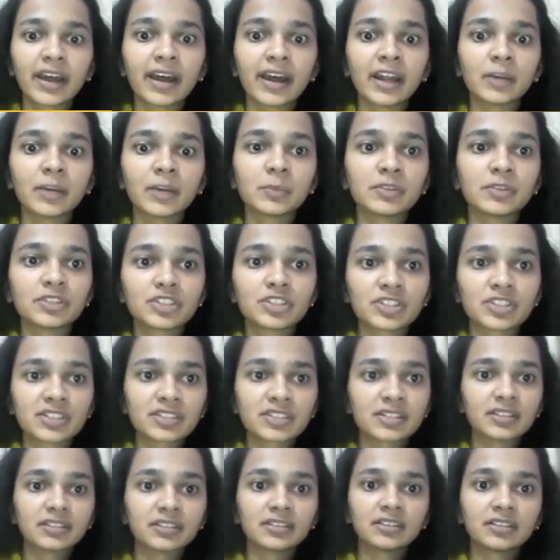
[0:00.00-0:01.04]
and
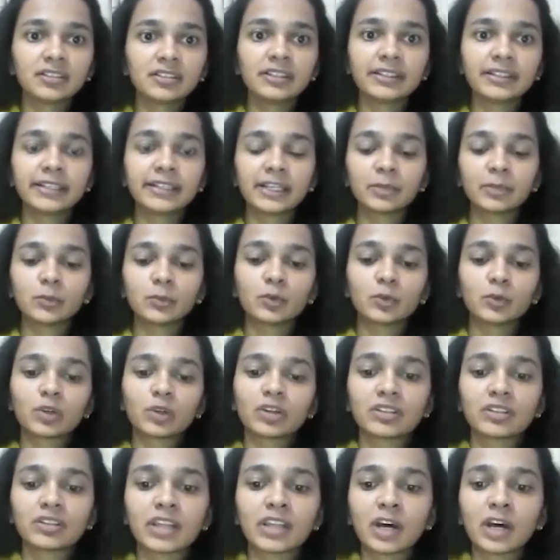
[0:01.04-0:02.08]
purchase return day
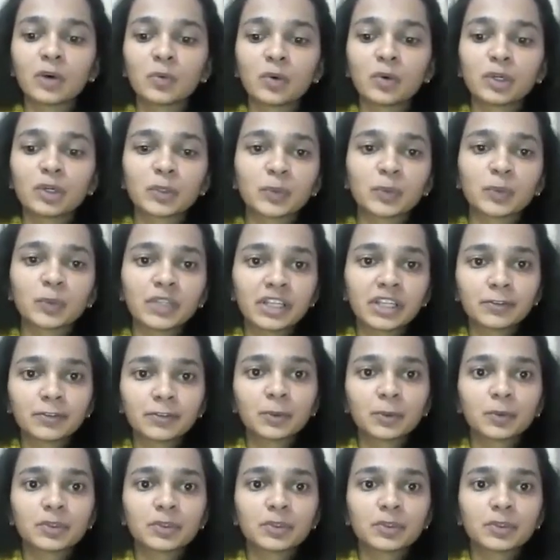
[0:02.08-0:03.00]
book. Now what we have to